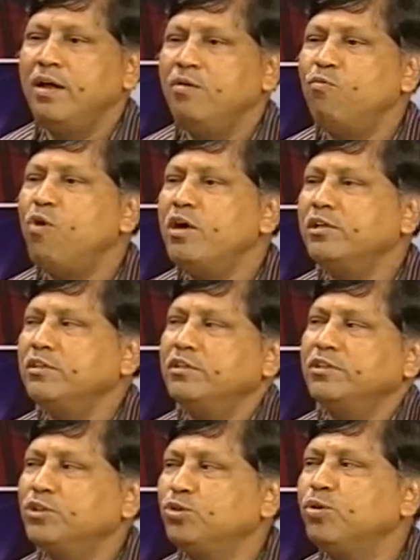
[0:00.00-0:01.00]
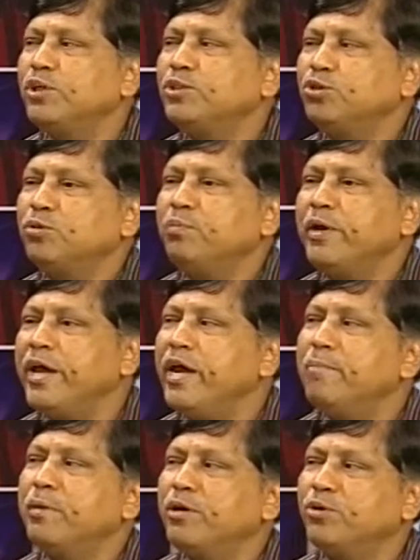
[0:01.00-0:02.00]
what the student should be
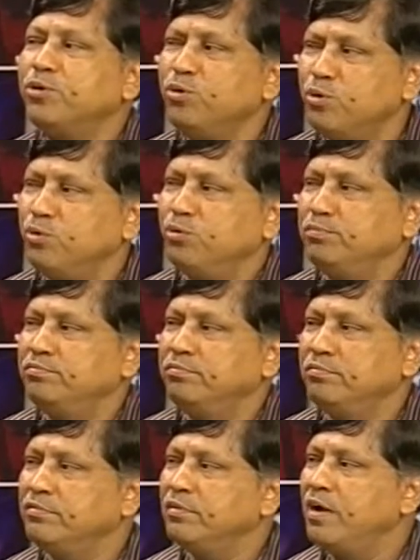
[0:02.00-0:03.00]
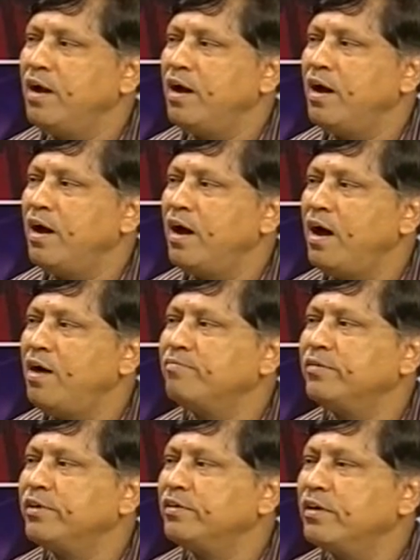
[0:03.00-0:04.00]
able to do
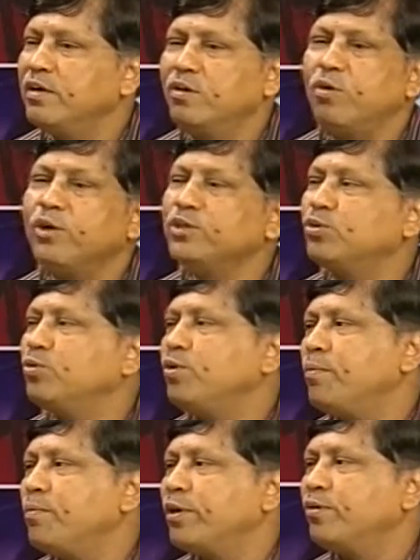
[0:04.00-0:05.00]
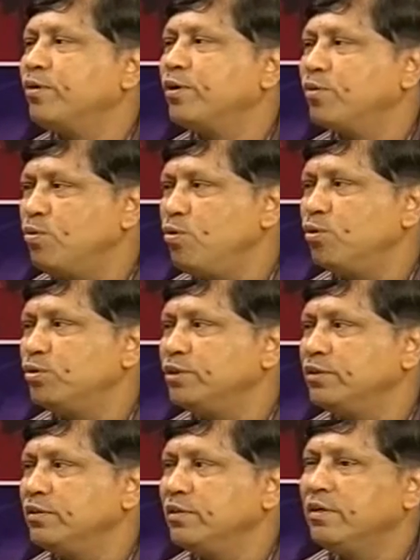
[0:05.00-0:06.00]
after going through a particular
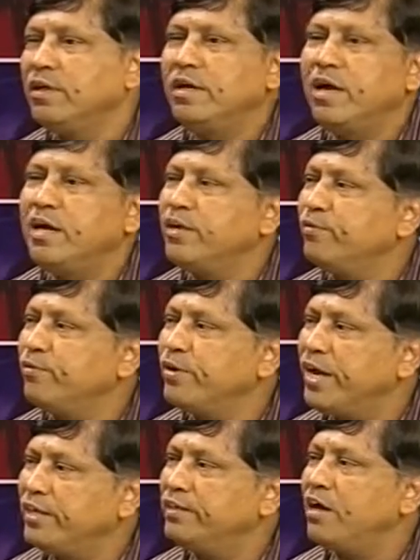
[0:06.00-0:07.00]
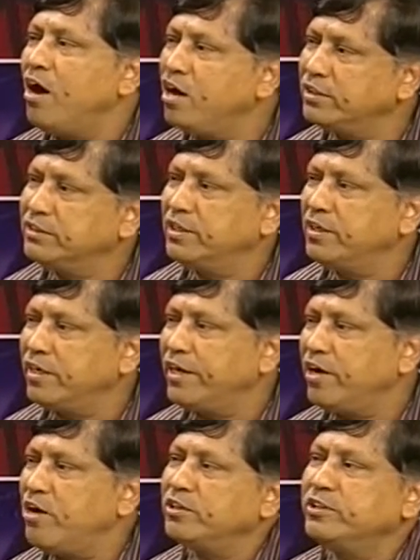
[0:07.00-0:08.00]
course, and if you get the answer,
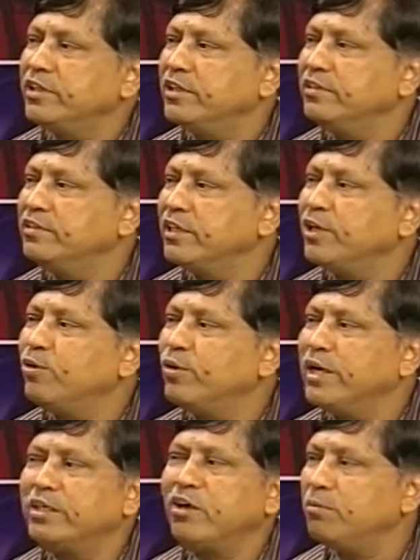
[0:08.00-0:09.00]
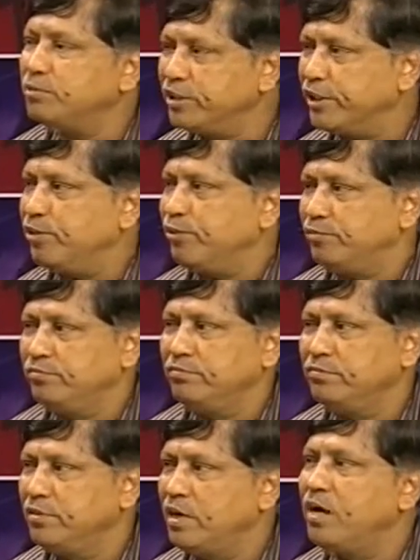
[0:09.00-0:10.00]
clear answer, then you get the objective
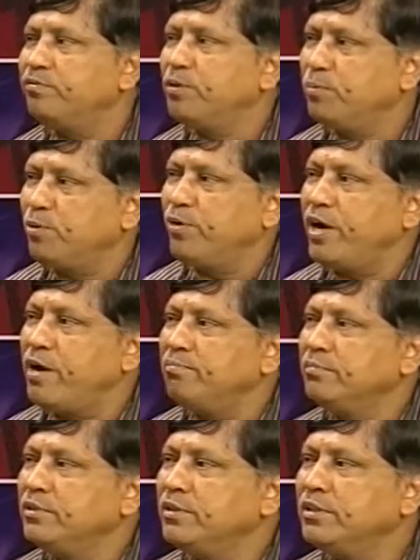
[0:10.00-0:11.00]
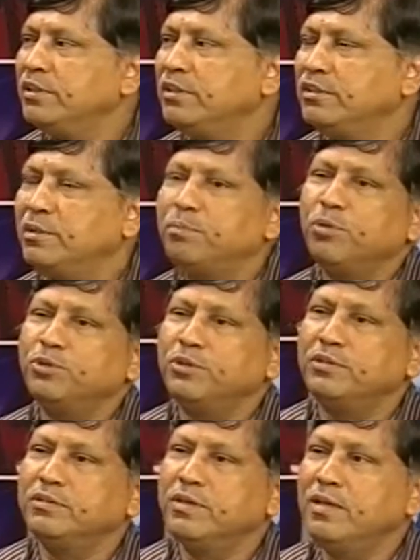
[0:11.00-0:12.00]
of the program.
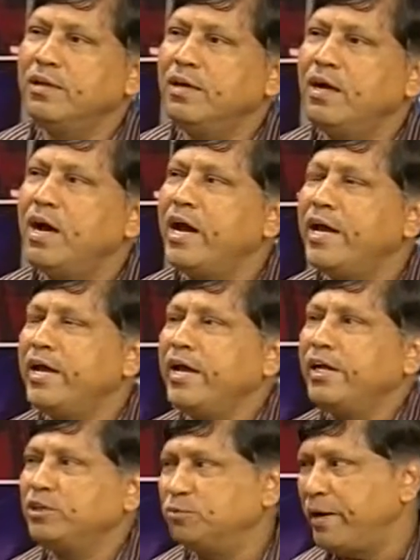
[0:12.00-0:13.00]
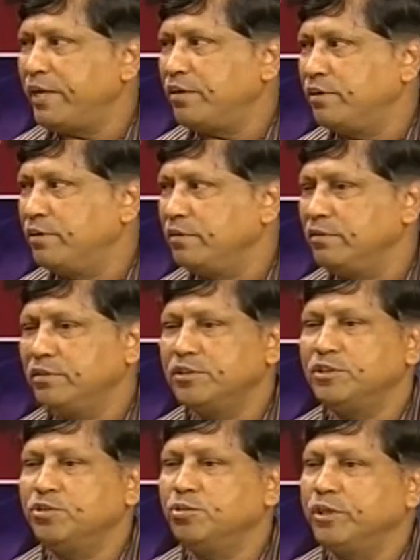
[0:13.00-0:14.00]
Suppose I expect the
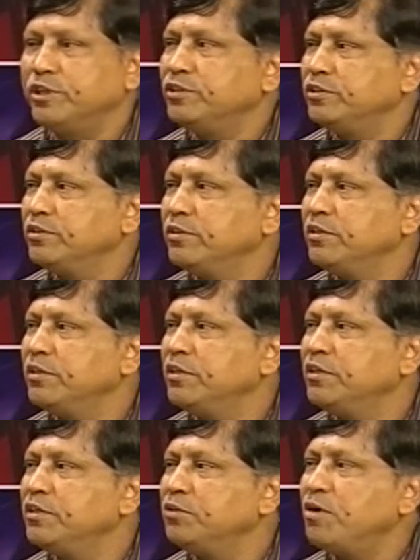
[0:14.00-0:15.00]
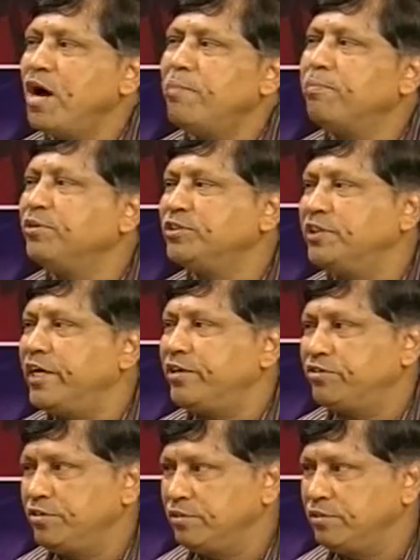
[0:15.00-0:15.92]
students to appreciate